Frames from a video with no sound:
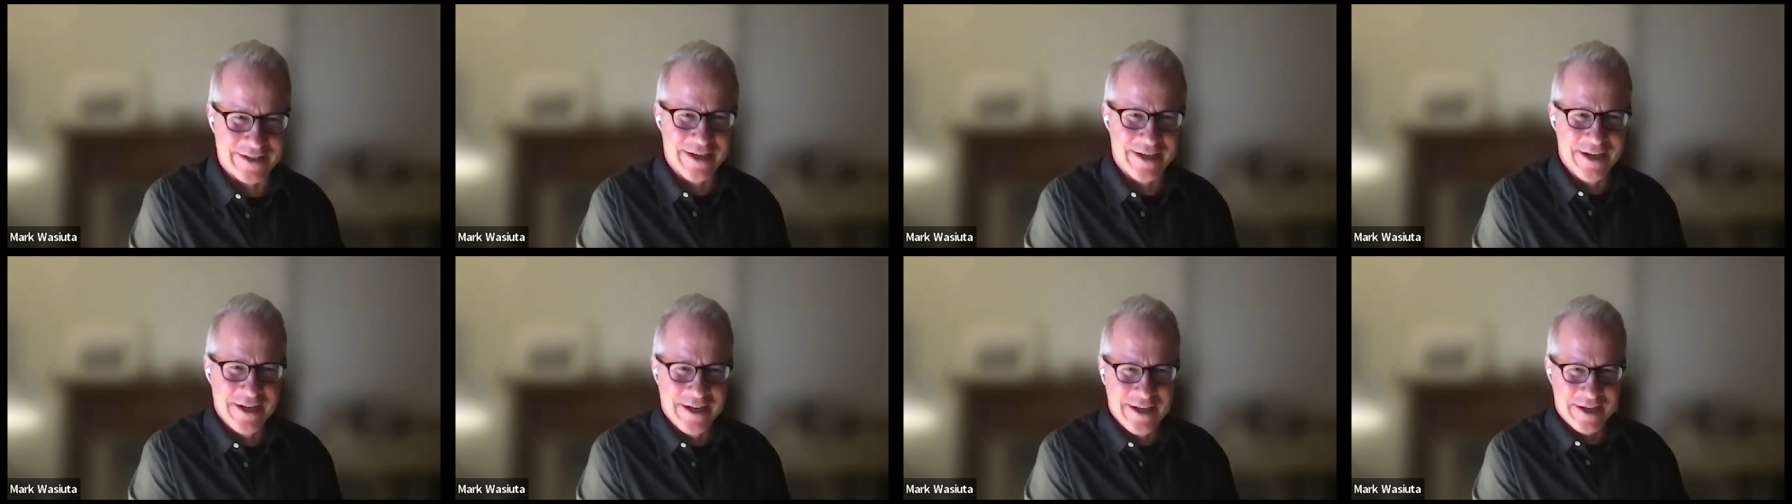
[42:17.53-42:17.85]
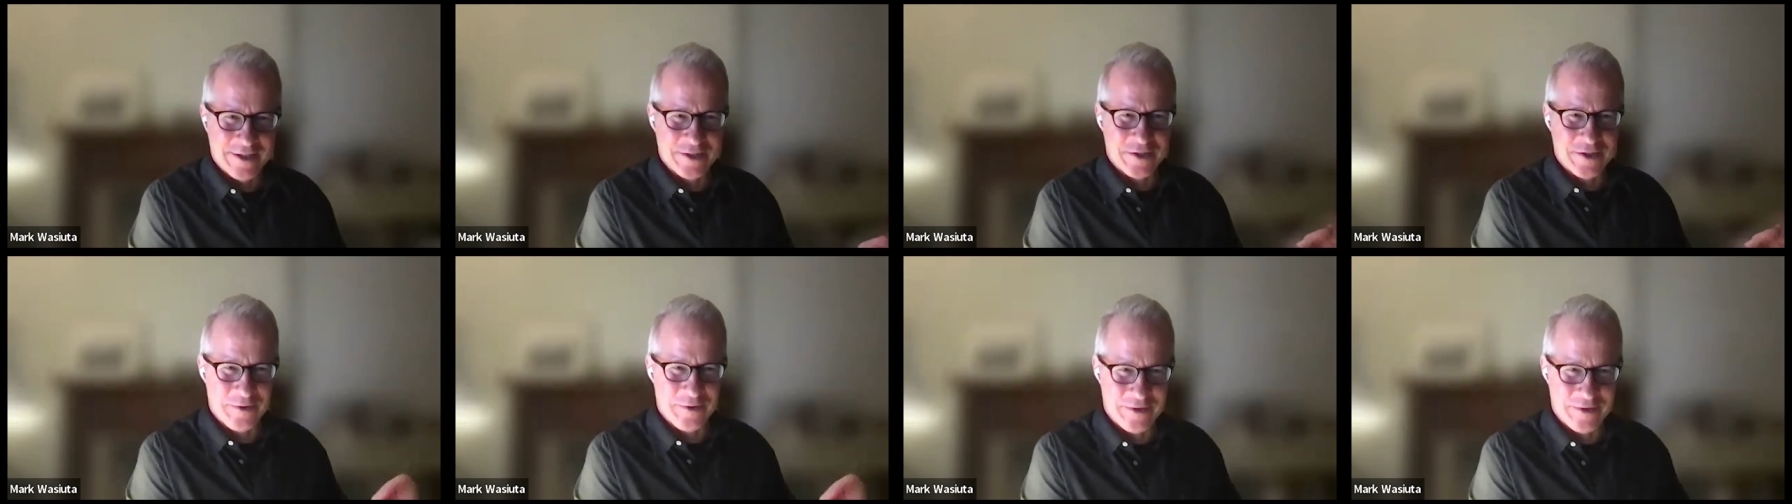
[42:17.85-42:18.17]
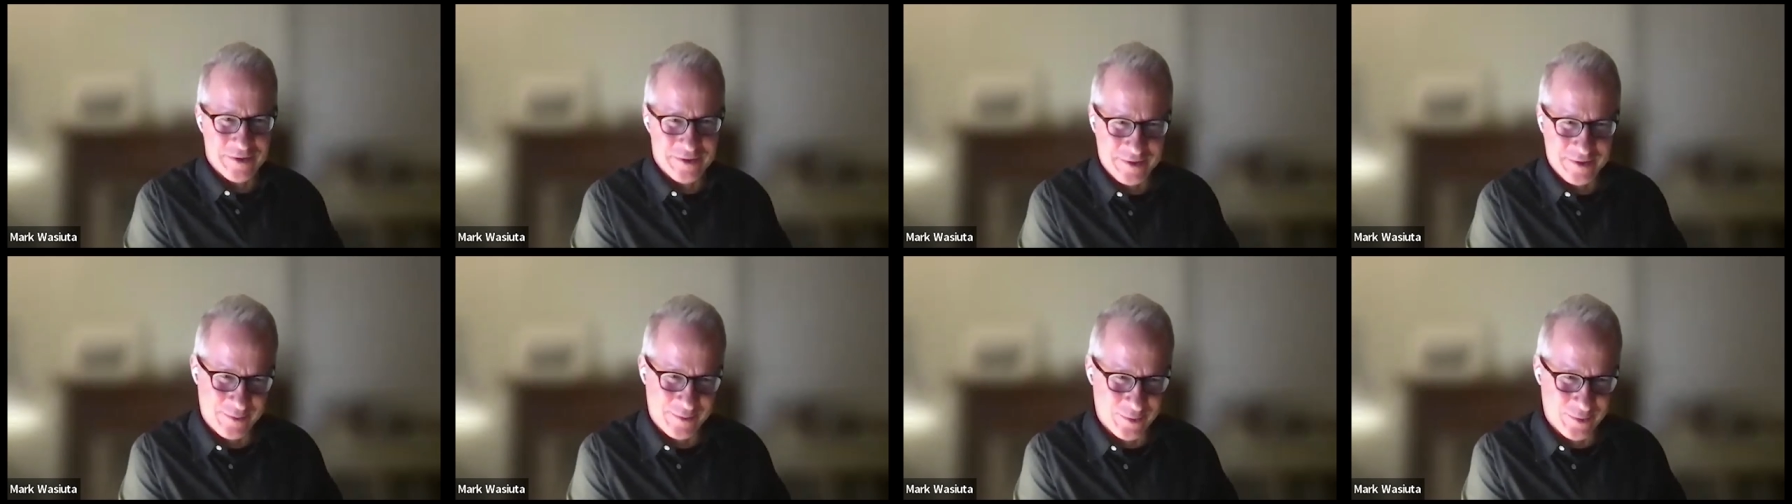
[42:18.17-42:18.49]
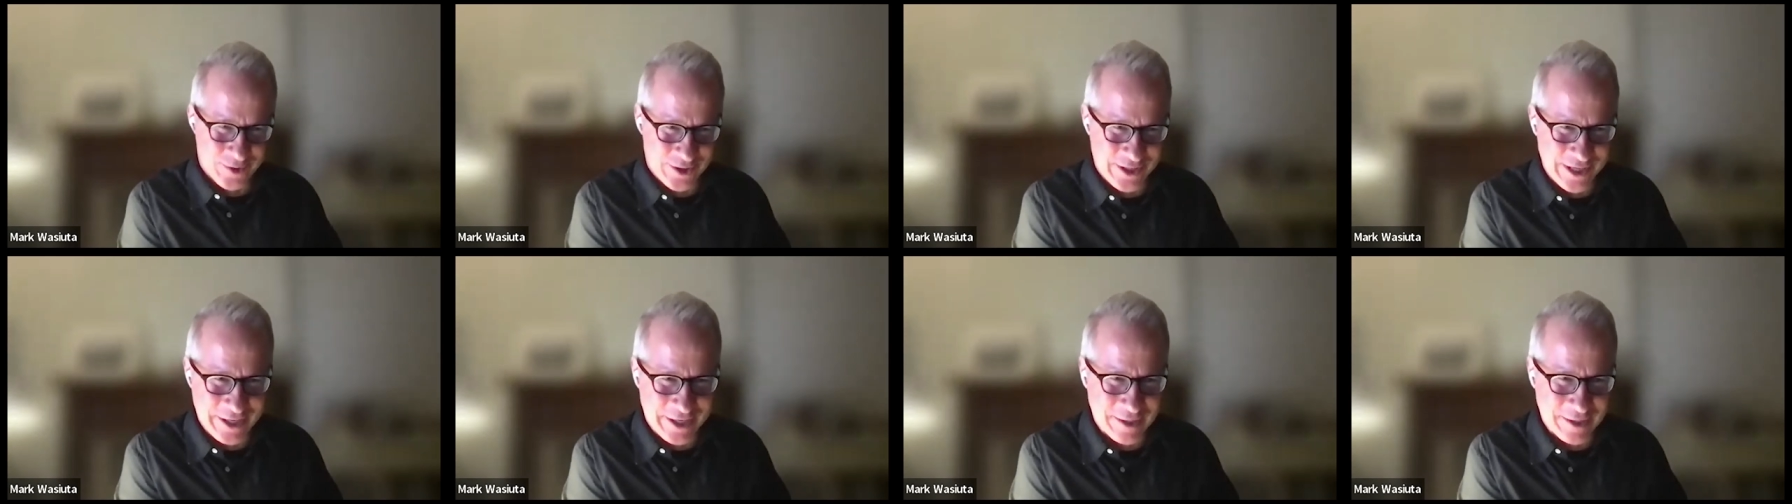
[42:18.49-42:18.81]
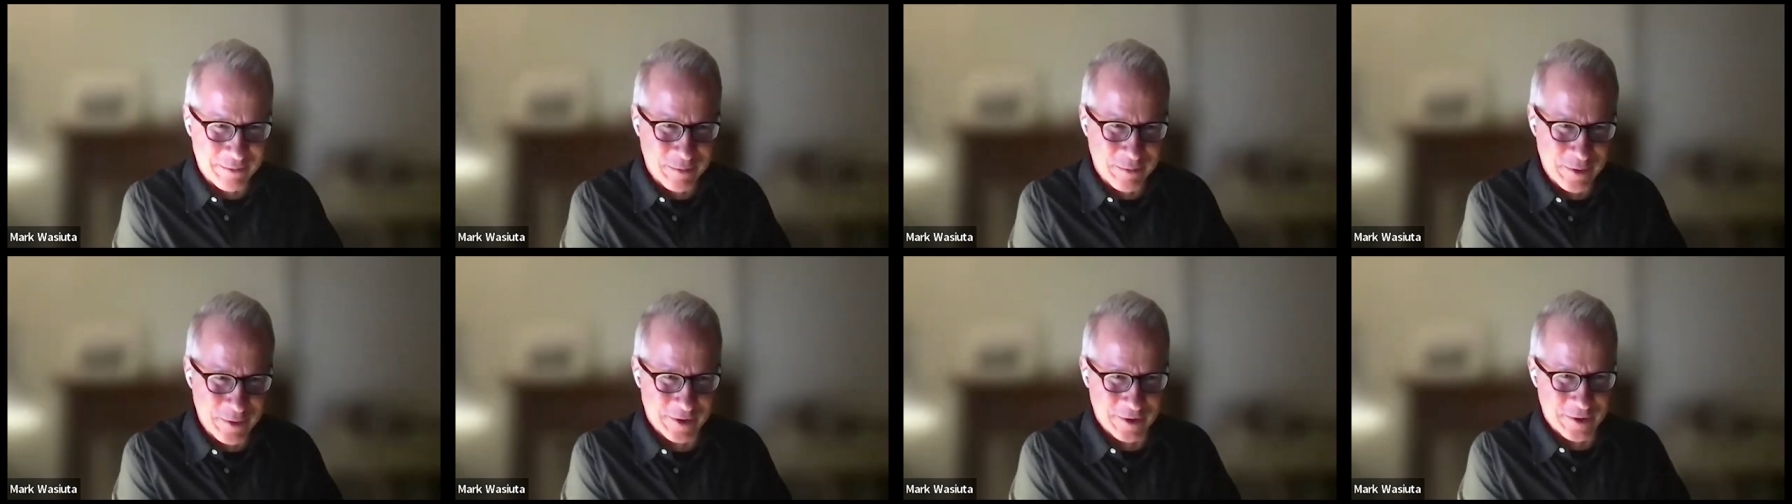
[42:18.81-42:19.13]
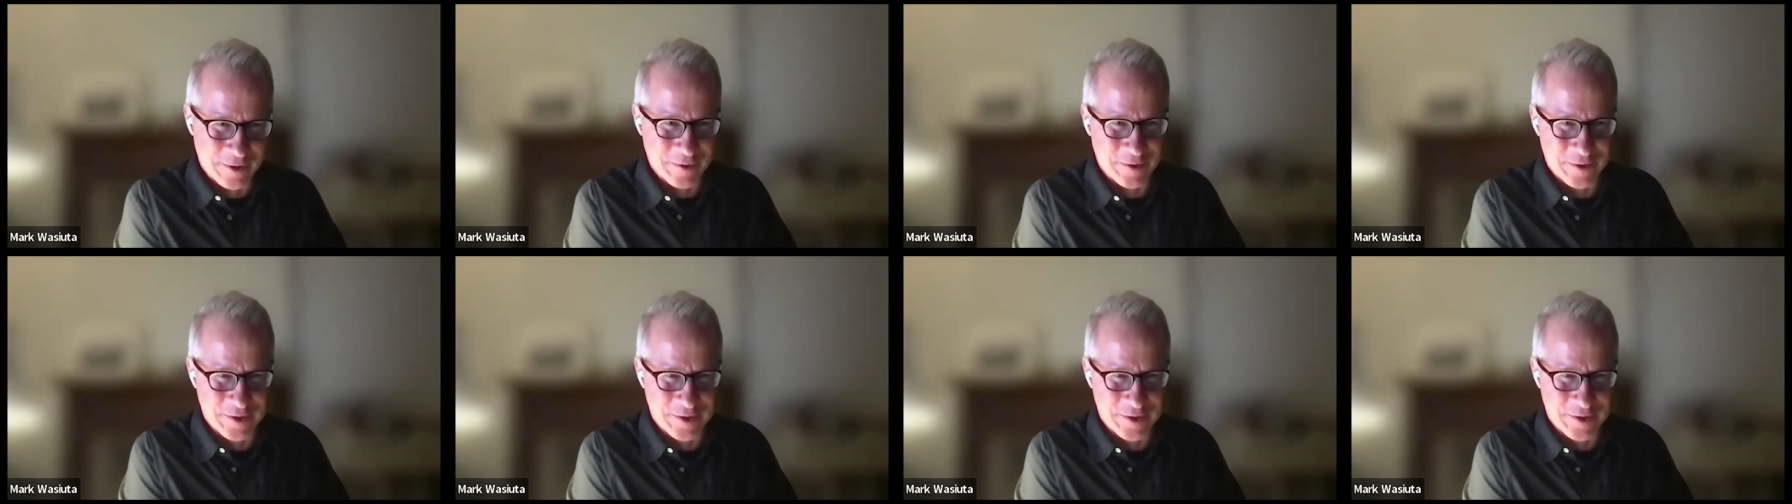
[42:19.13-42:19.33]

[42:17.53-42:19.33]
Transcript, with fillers: and and so there's Jacob Moore,